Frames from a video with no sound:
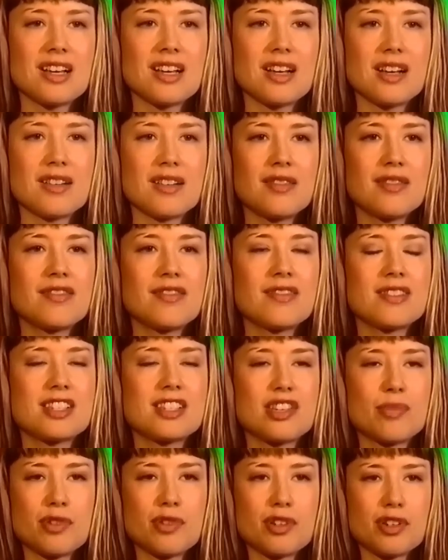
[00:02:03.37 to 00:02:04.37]
of
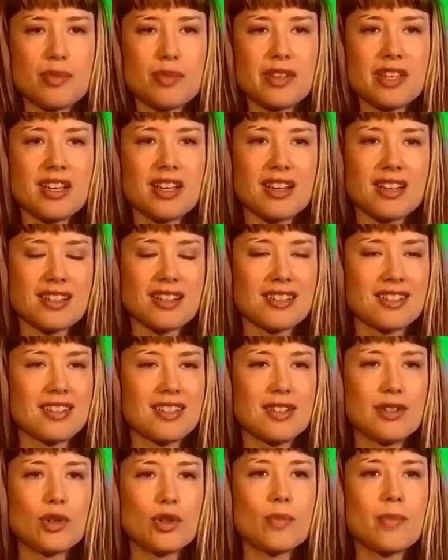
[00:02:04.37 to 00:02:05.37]
suburbia,
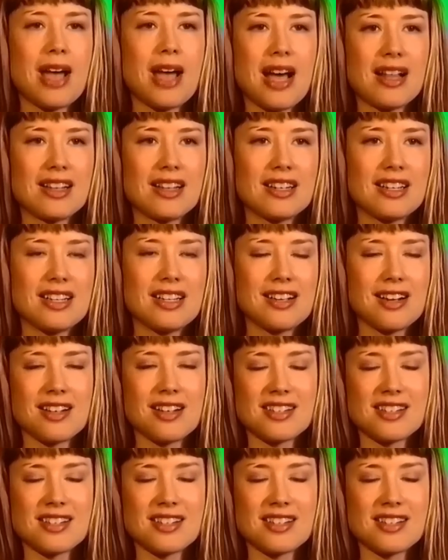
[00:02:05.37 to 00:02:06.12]
normality gone